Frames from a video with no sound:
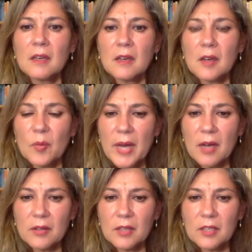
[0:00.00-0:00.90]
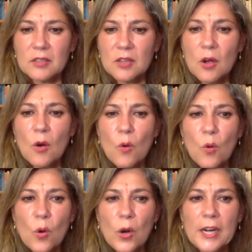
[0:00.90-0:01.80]
about it
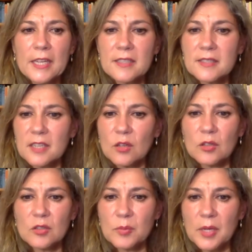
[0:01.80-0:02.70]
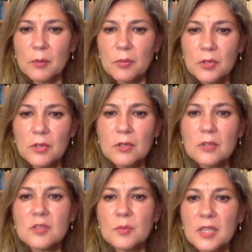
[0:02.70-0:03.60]
or in a single is being
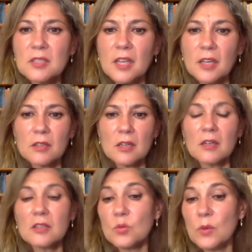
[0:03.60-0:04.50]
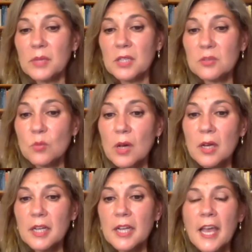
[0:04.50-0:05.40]
produced much like godard's one plus
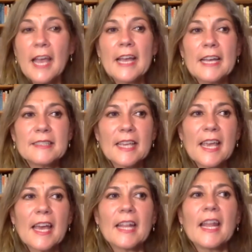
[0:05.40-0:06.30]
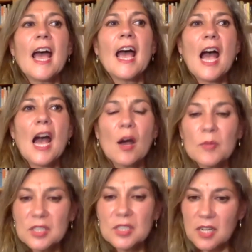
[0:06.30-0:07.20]
one it's again how
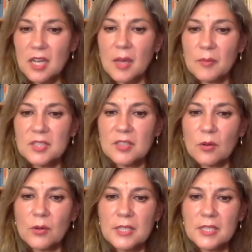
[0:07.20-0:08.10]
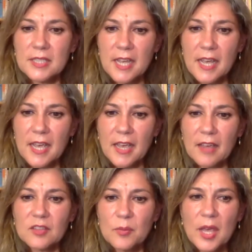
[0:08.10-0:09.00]
much time is it going to take
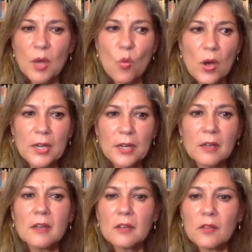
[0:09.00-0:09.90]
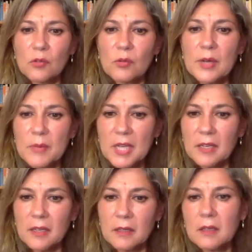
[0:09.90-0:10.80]
to make one three
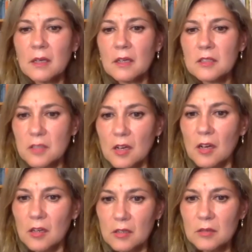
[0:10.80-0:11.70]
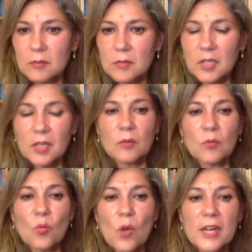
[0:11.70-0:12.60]
minute song you know
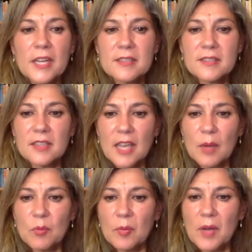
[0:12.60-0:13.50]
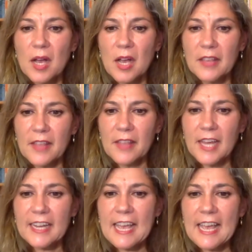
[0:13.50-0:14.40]
what is the labor behind that
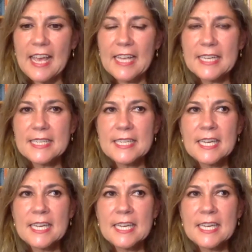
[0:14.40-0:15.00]
and